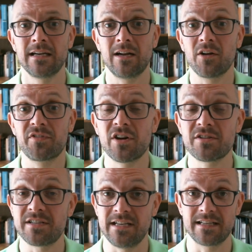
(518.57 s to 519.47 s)
In our
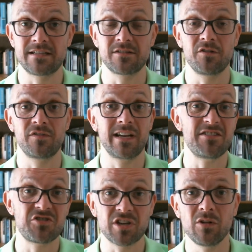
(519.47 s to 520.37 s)
30s, it's often
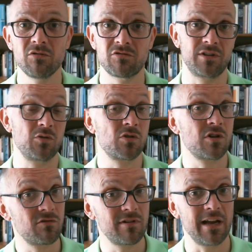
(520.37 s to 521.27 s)
in children or
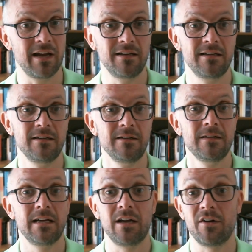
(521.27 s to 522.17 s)
career.
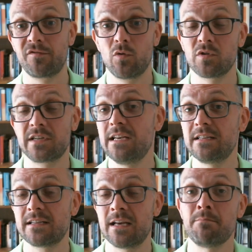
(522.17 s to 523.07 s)
In our
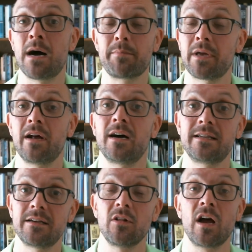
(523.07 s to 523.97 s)
40s, it might be an
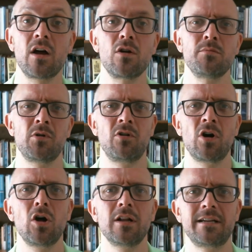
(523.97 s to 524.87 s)
ideal home or
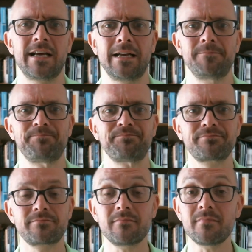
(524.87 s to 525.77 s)
a holiday.
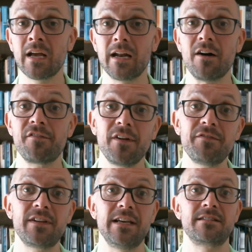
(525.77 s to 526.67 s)
In our
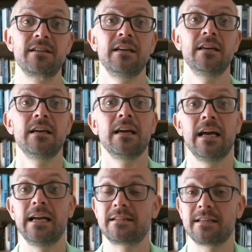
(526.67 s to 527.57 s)
50s,
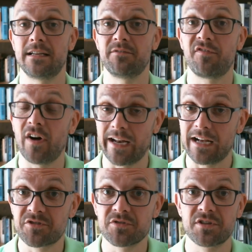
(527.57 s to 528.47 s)
it's in
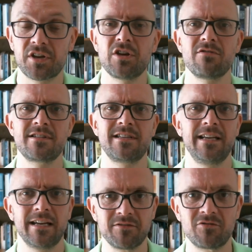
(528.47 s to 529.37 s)
financial
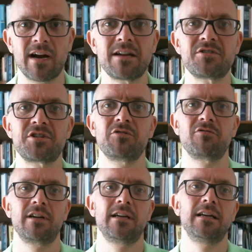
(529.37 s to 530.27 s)
security and
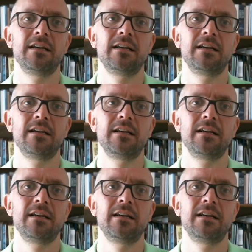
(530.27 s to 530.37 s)
grandchildren.